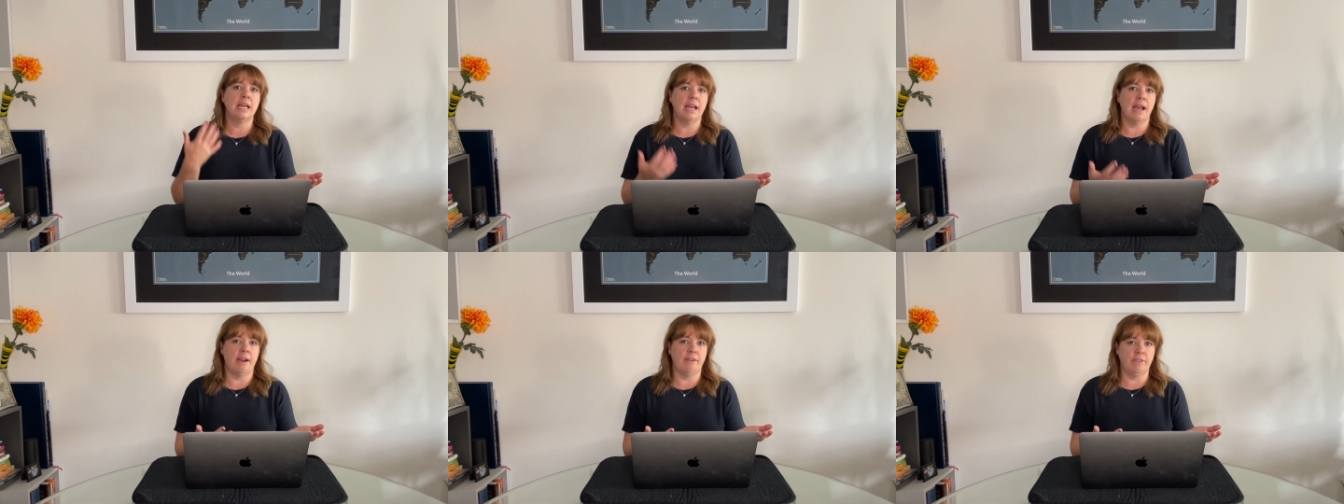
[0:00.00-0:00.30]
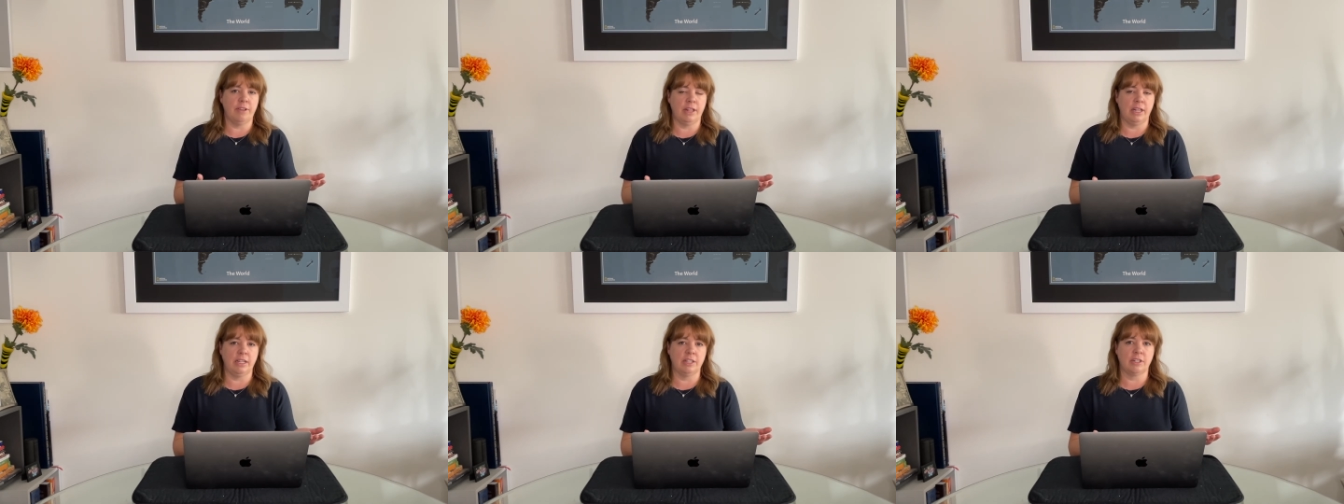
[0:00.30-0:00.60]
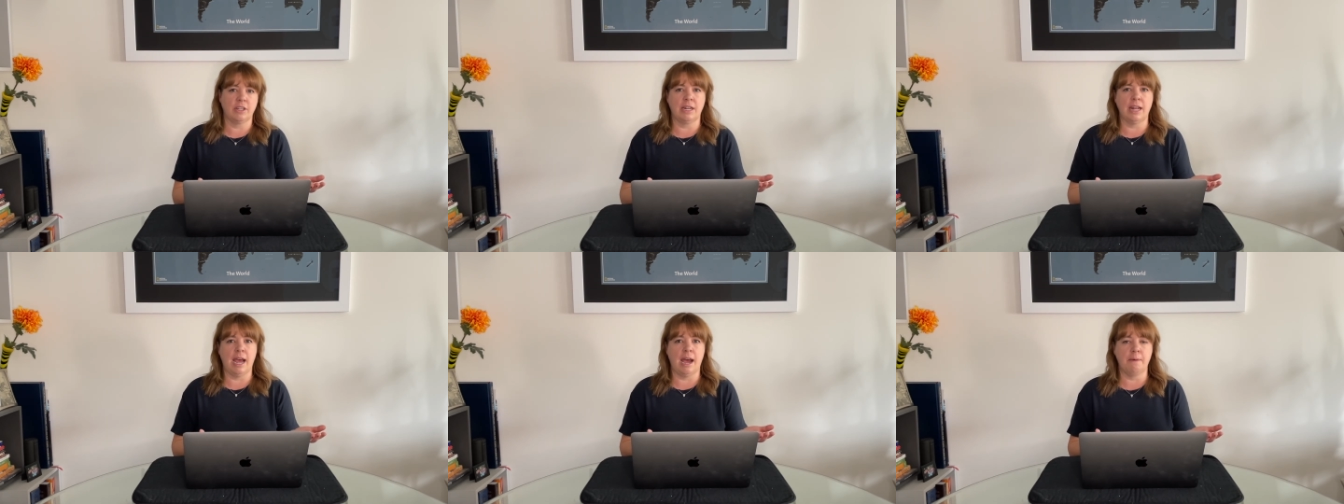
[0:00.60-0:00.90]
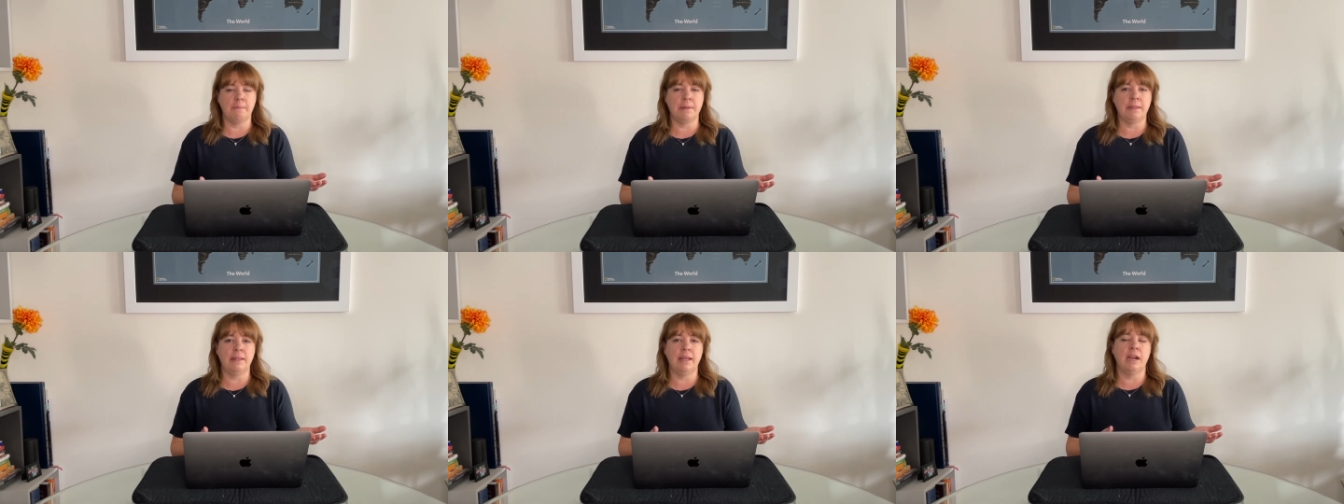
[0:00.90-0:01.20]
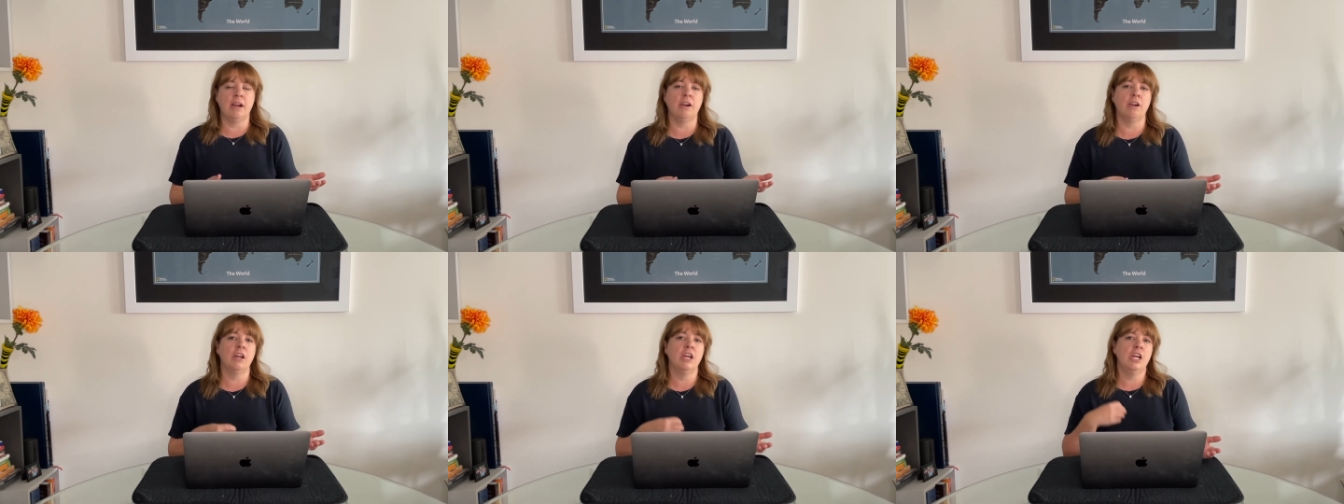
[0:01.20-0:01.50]
Everything's going to happen
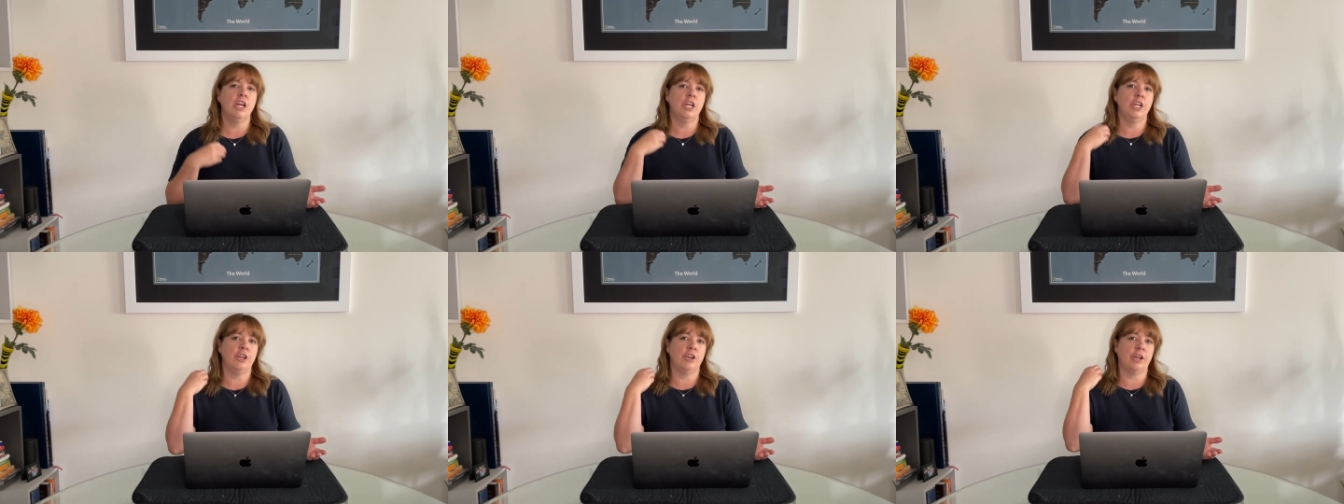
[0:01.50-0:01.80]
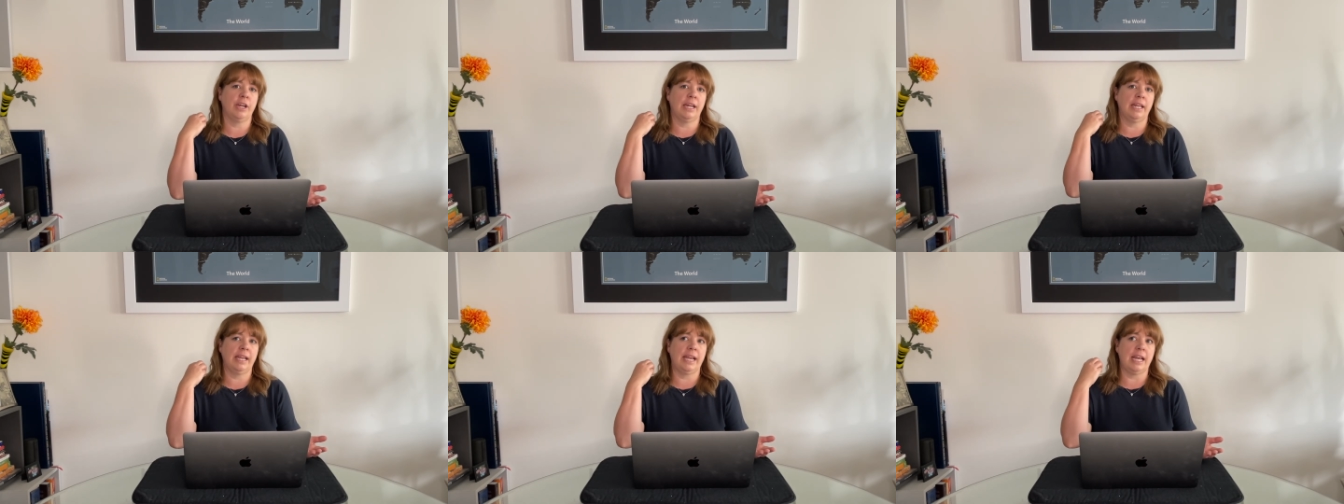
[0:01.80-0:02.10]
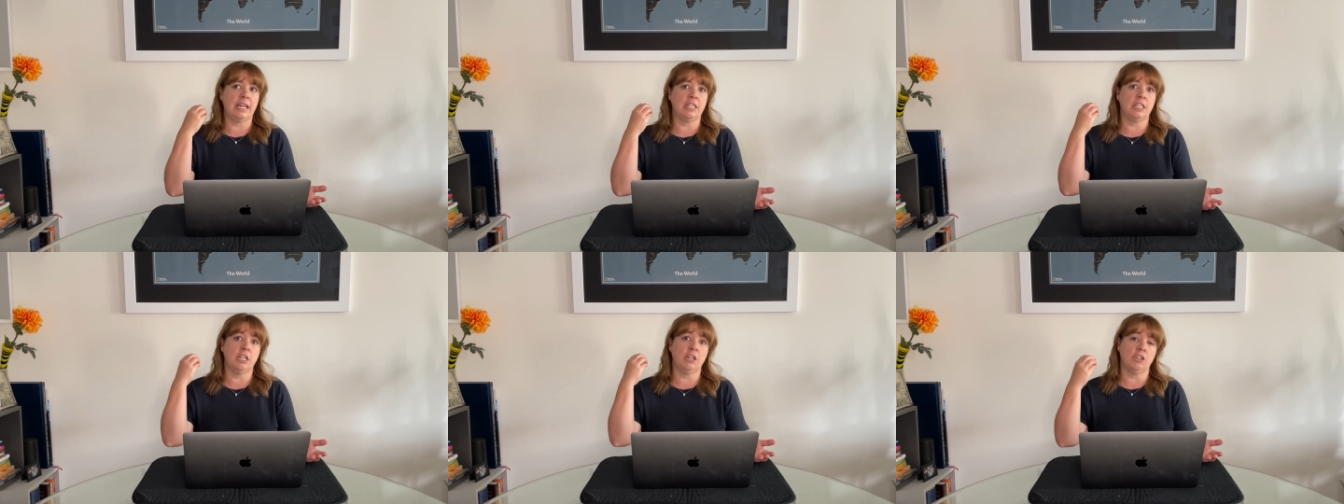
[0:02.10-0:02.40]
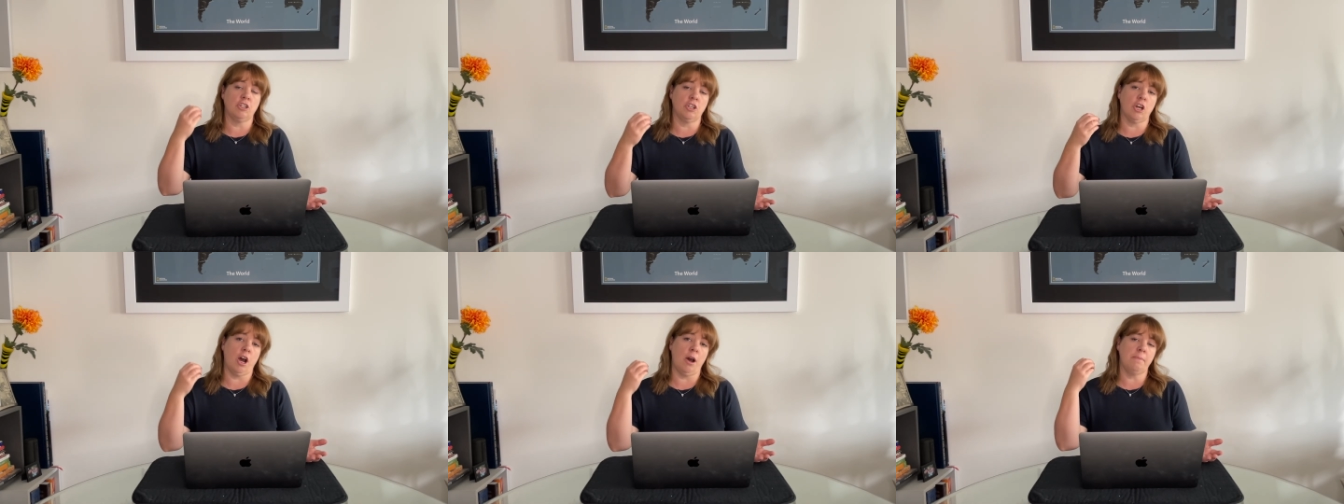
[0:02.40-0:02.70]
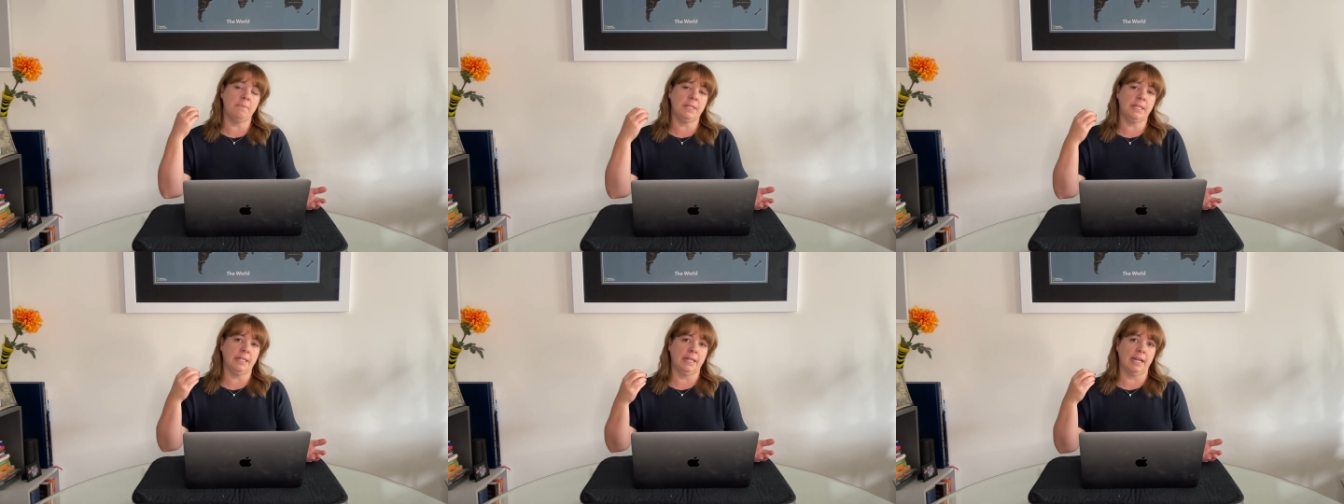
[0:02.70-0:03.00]
there. You're going to get to your
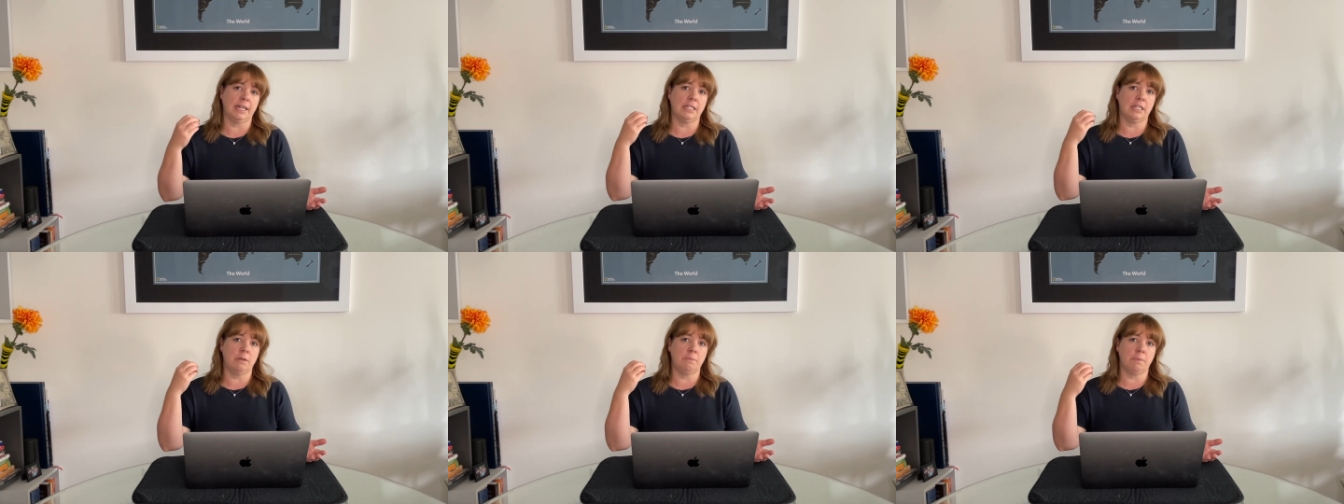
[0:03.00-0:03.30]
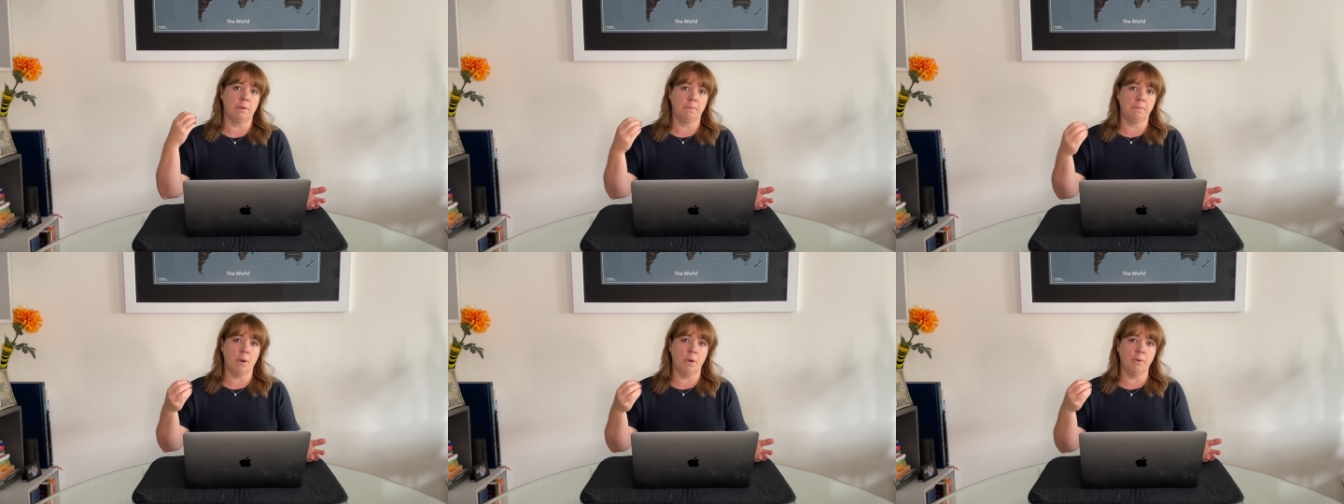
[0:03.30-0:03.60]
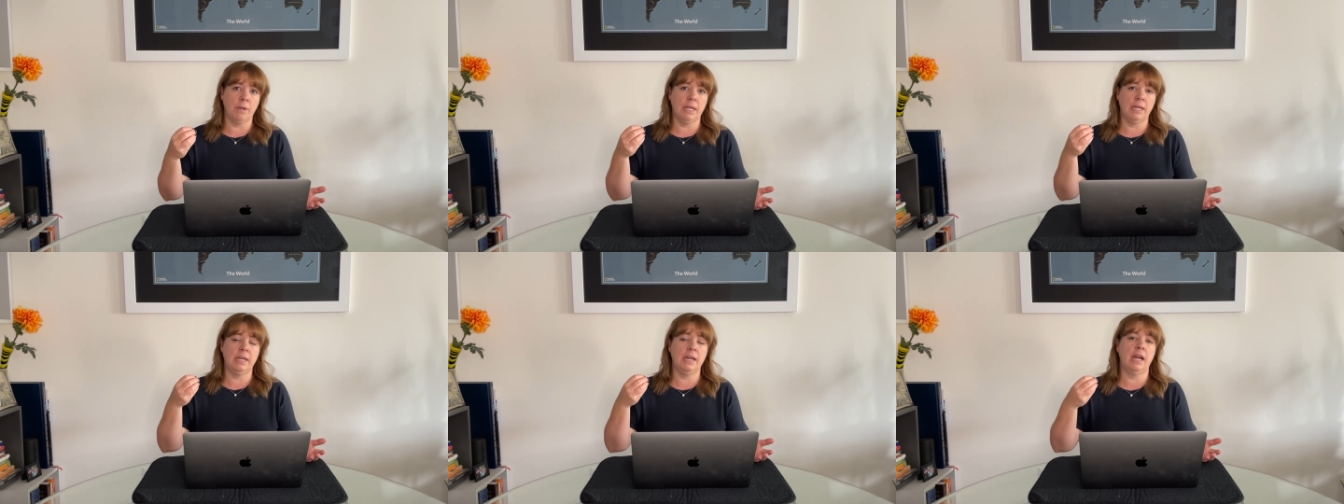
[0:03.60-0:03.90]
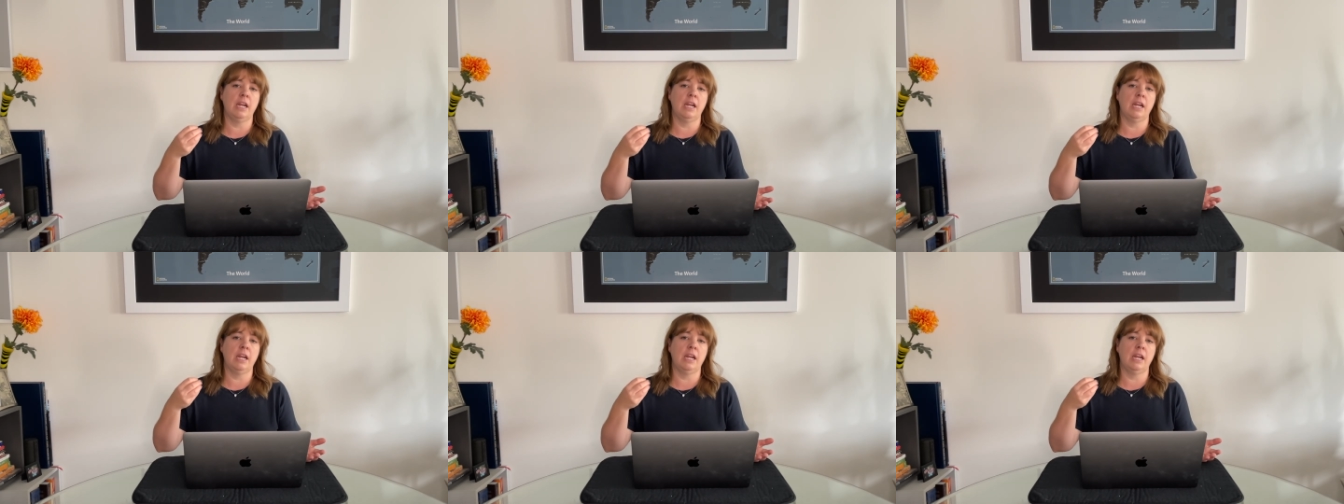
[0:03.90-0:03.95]
top selected proponent,